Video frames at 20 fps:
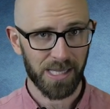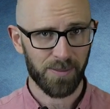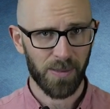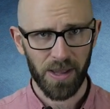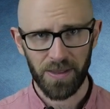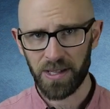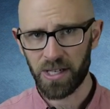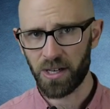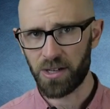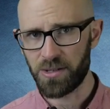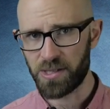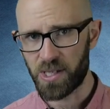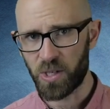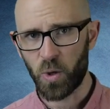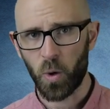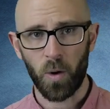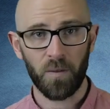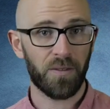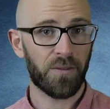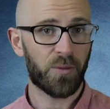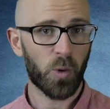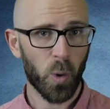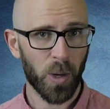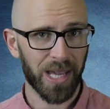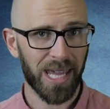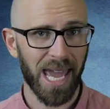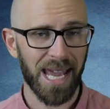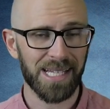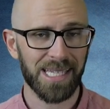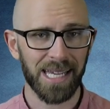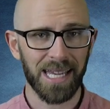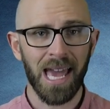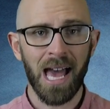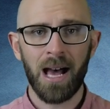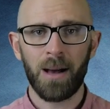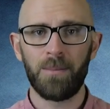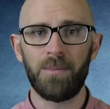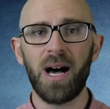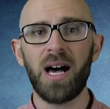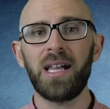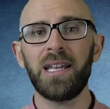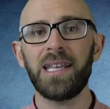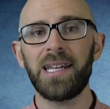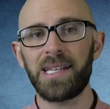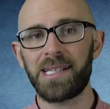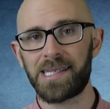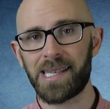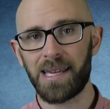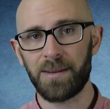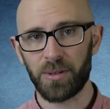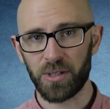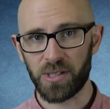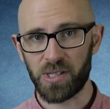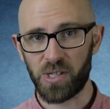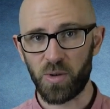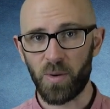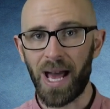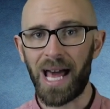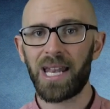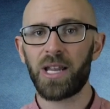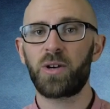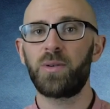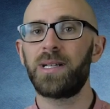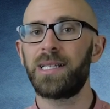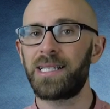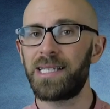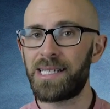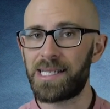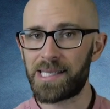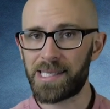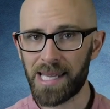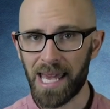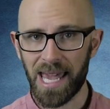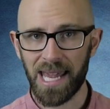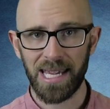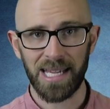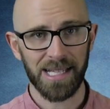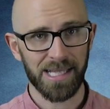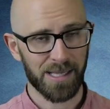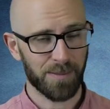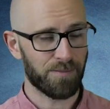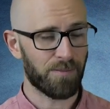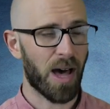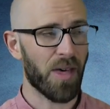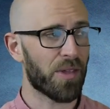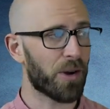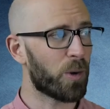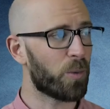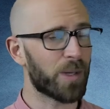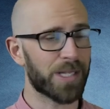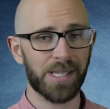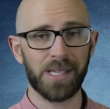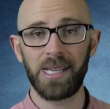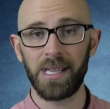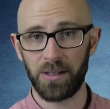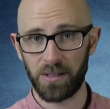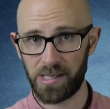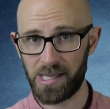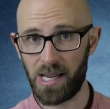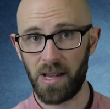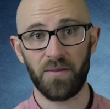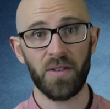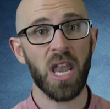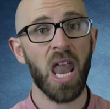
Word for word: his mother goes to court for fornicating, Merlin is able to eloquently say his mother was guilty of